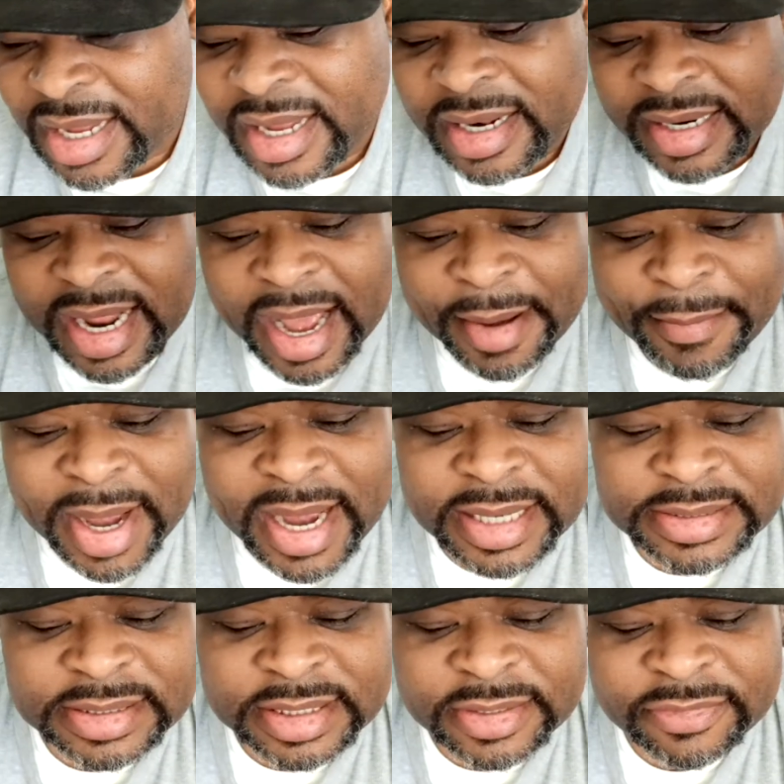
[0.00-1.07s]
Now
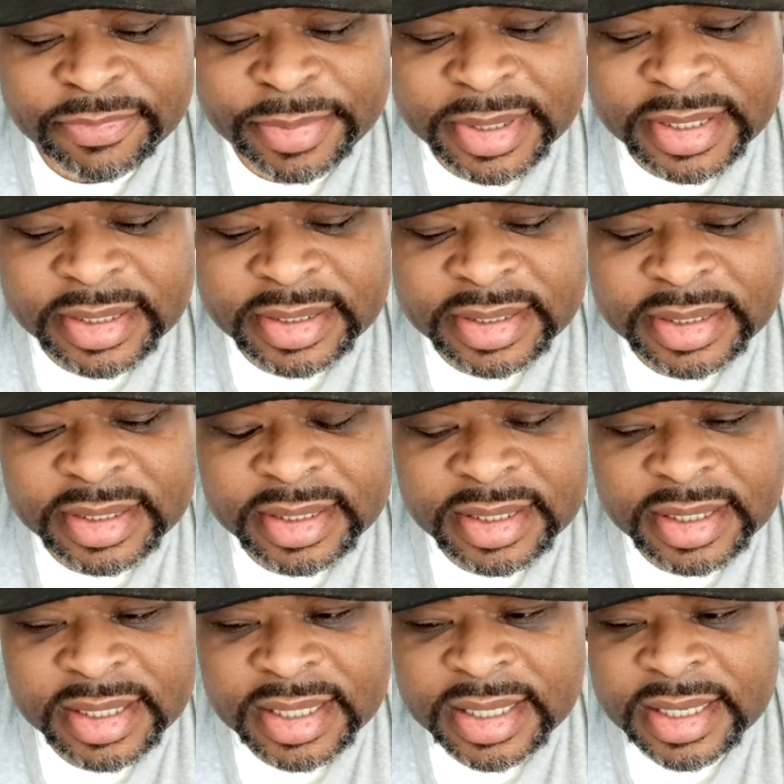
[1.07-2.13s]
imagine you've been
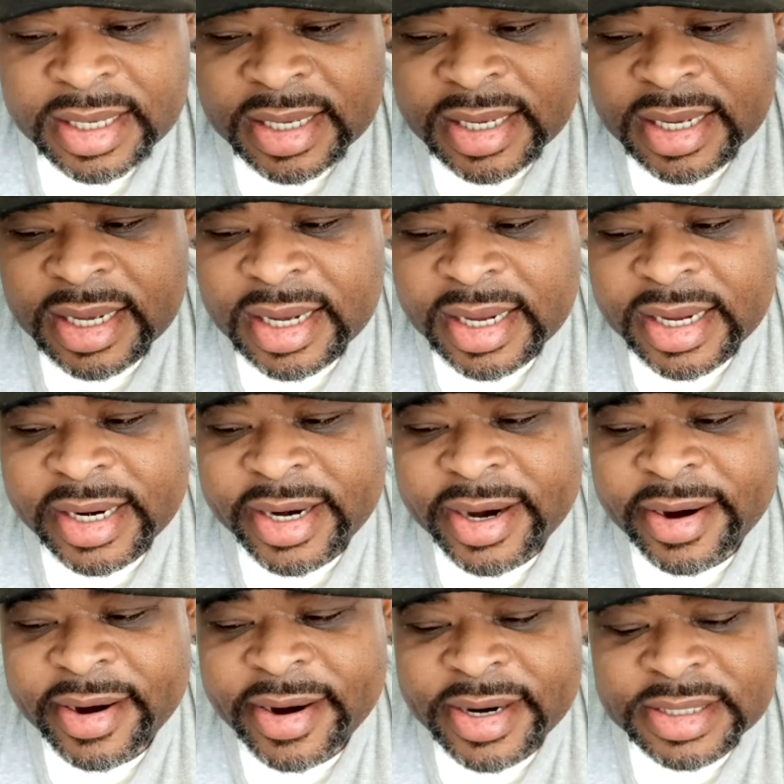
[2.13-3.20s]

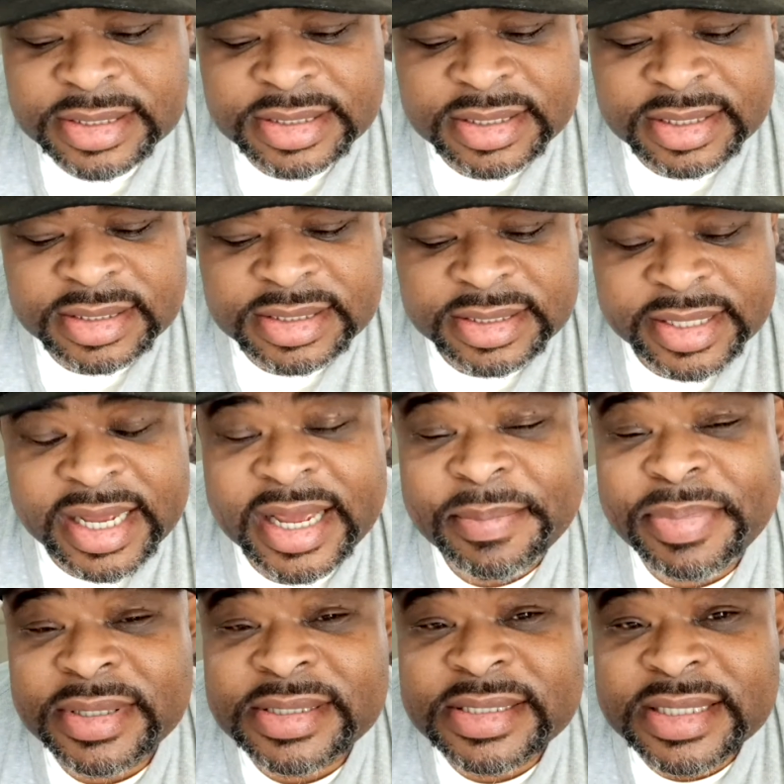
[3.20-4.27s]
encouraged to
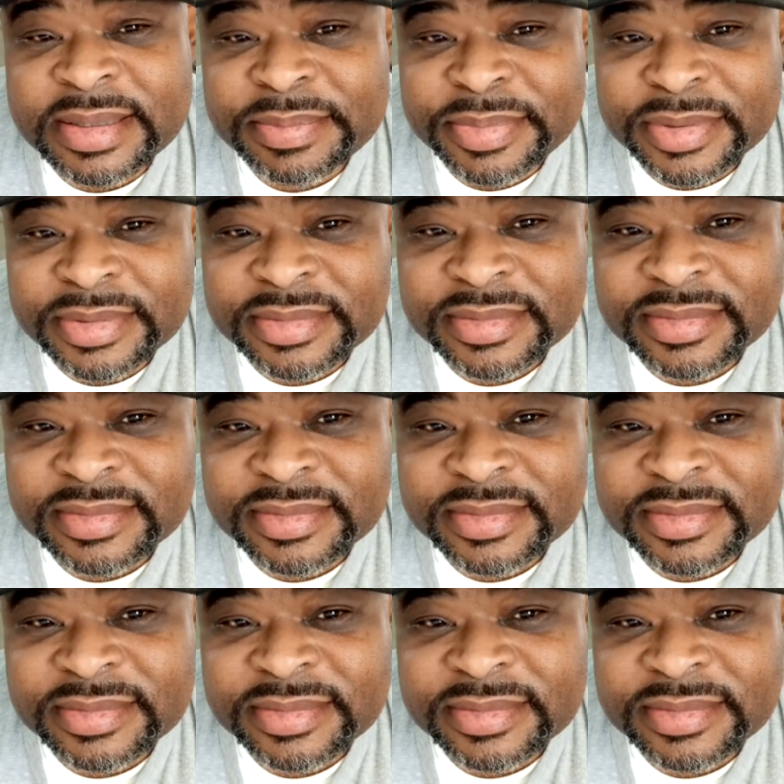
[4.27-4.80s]
keep it simple,